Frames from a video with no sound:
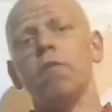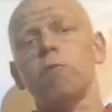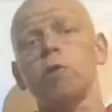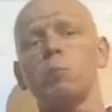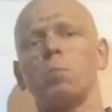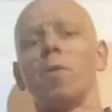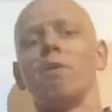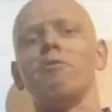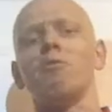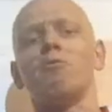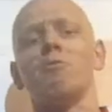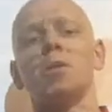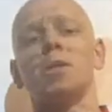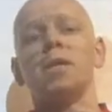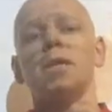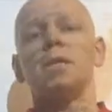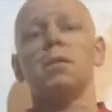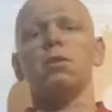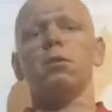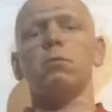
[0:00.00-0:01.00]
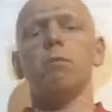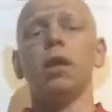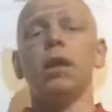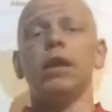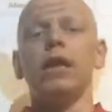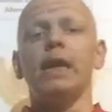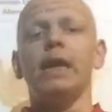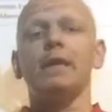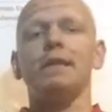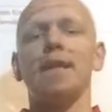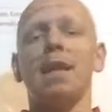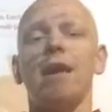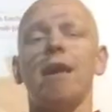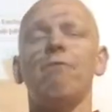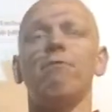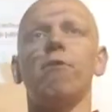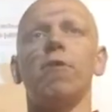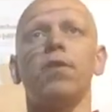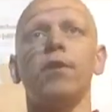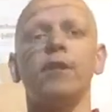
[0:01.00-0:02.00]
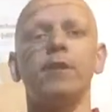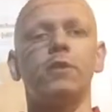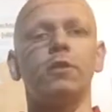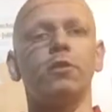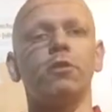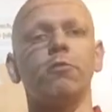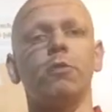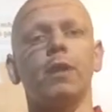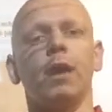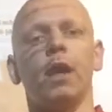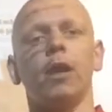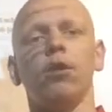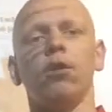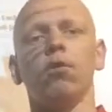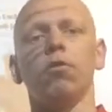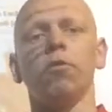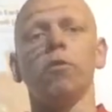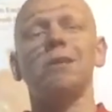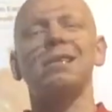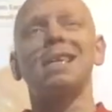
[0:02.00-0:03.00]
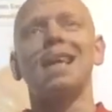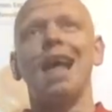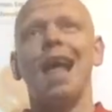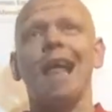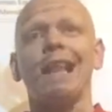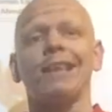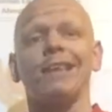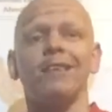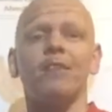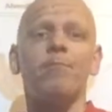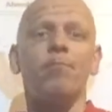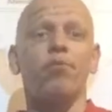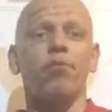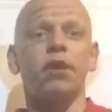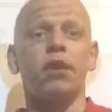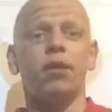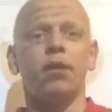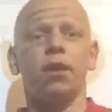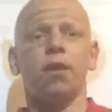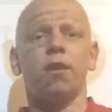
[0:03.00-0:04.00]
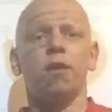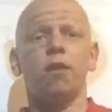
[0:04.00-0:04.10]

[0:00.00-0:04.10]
Respiratory system is everything to do with our lungs and breathing.